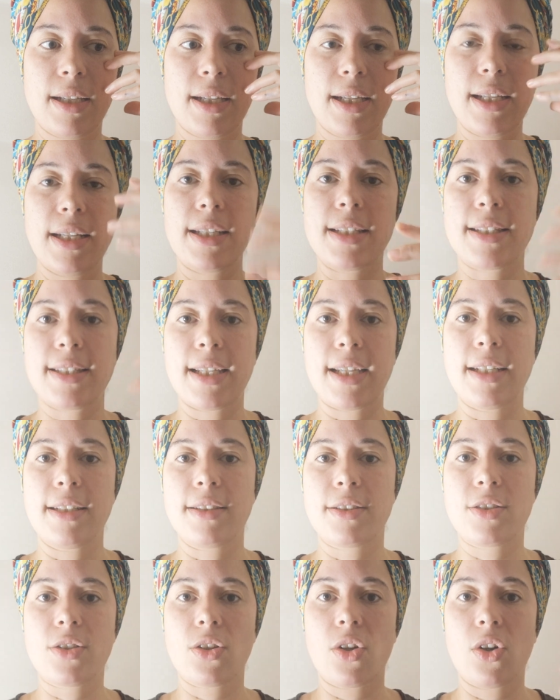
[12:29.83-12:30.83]
inner
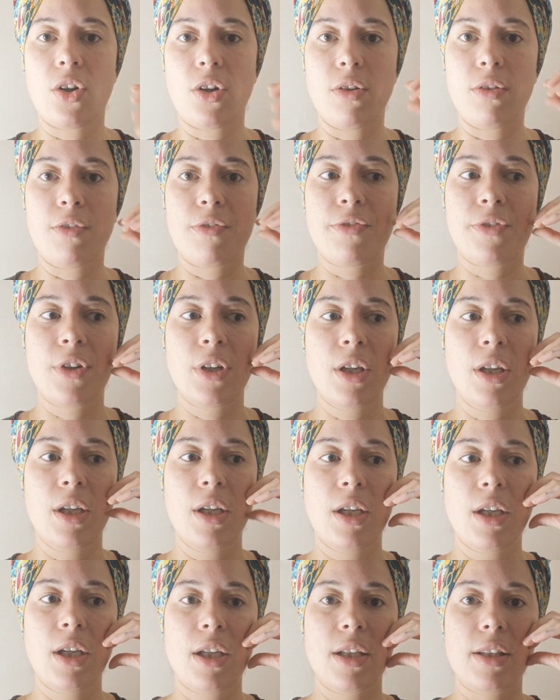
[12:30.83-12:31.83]
sense of
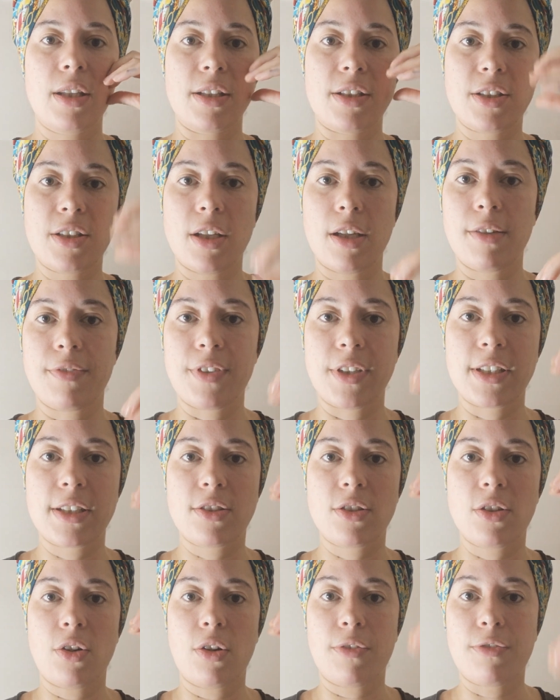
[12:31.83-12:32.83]
the
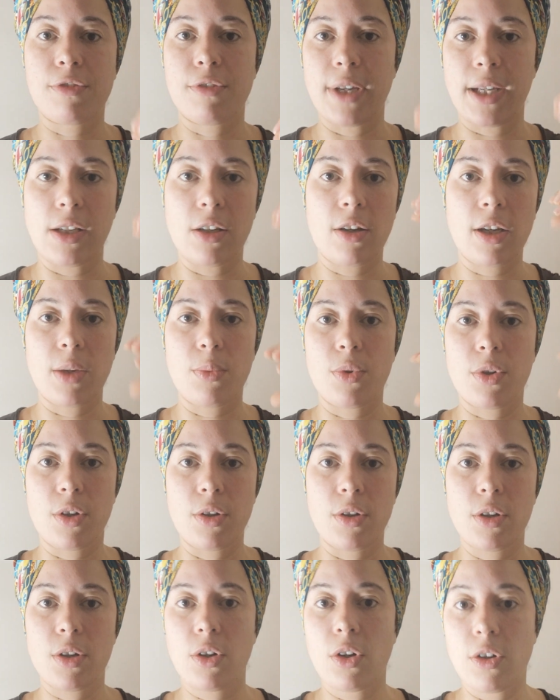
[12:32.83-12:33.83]
service offering that I want
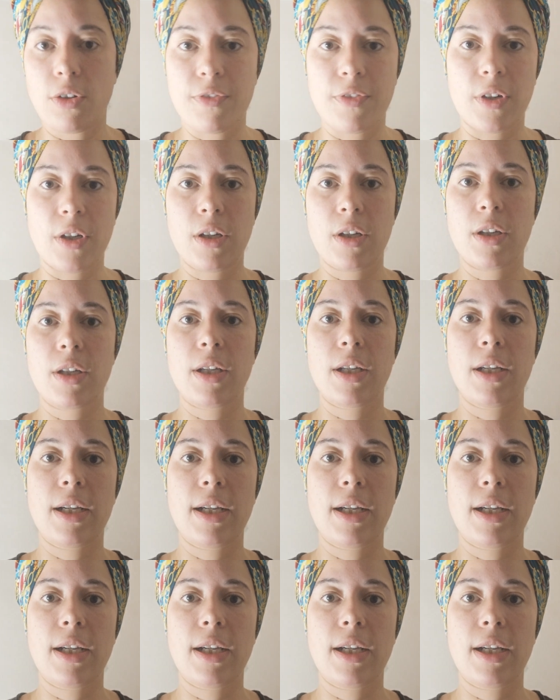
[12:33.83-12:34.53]
to offer,